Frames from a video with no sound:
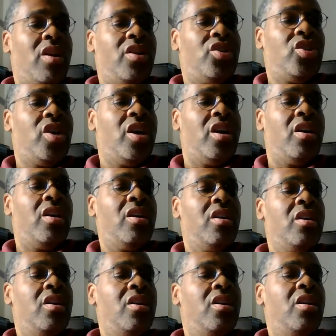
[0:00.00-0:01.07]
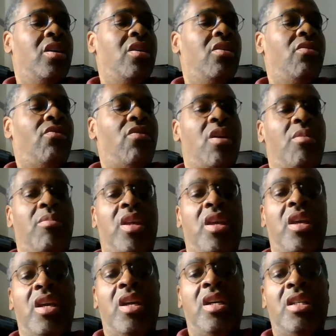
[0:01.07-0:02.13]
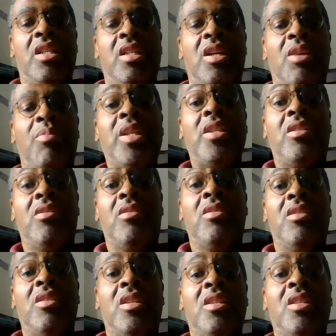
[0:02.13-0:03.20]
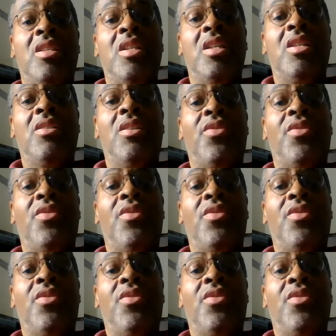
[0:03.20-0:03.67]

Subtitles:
to share from the epistle, the